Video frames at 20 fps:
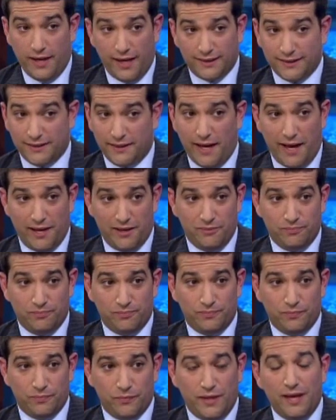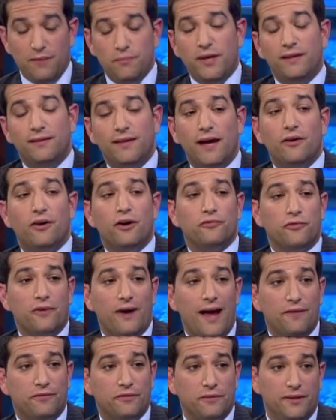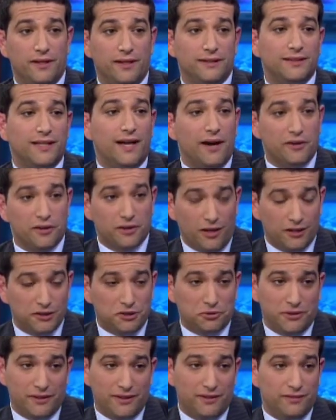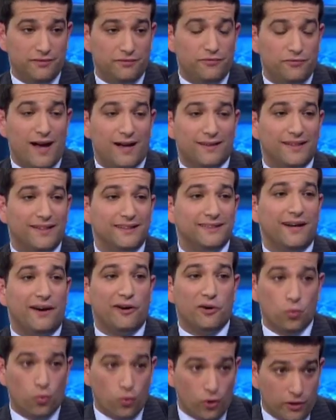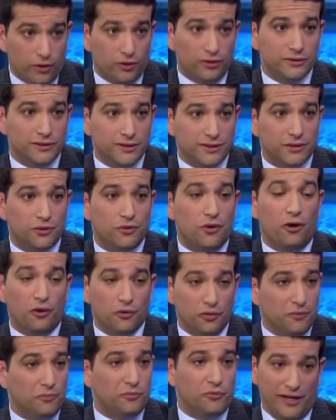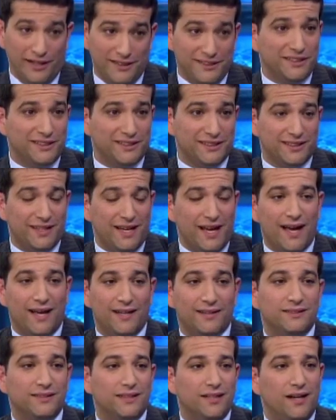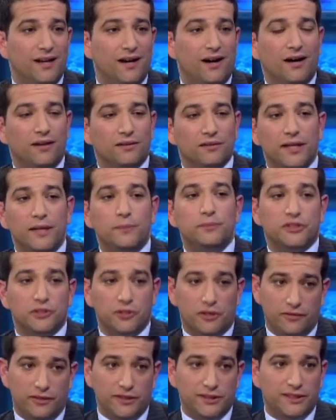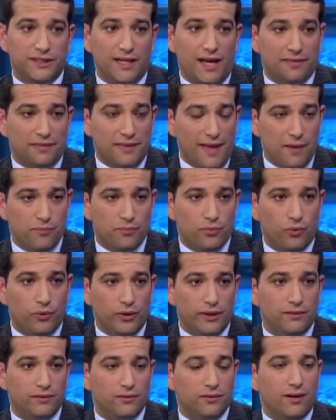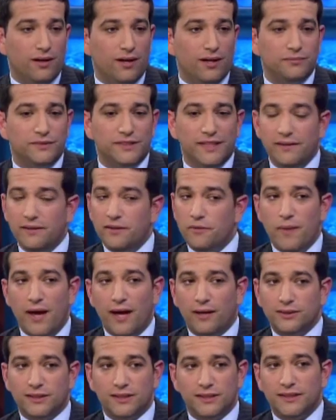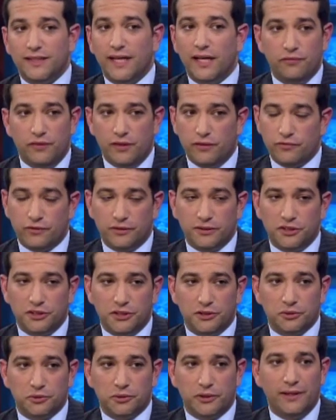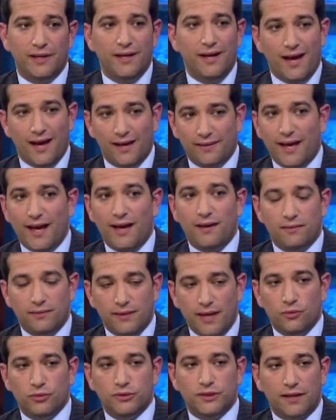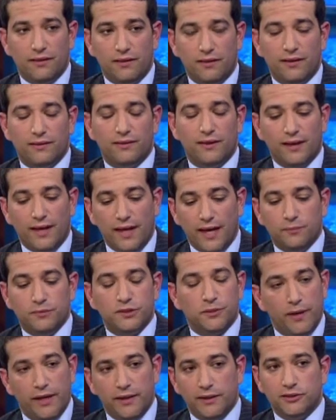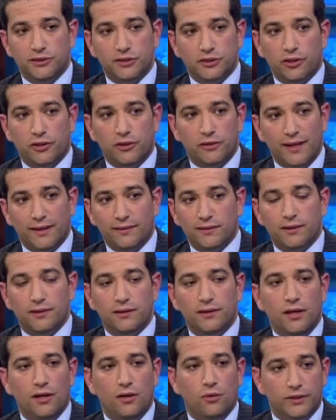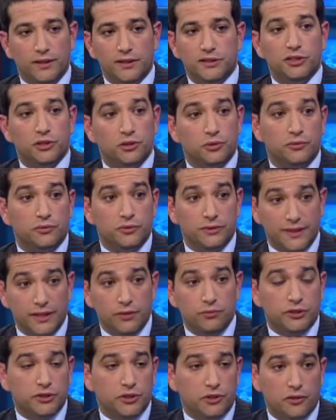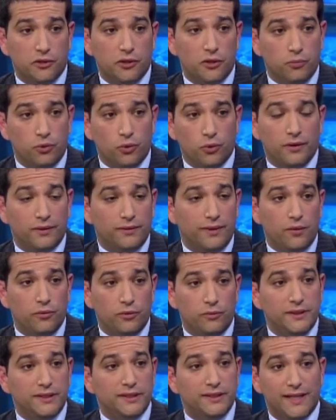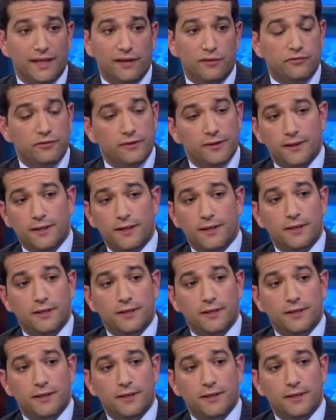the next day. They made that offer after the entire country, in fact, the entire world, called them racist. And lip service at that point didn't amount to safety for the children. And that was, I think, the camp's main concern, that when the children did return to the pool, that they would be safe.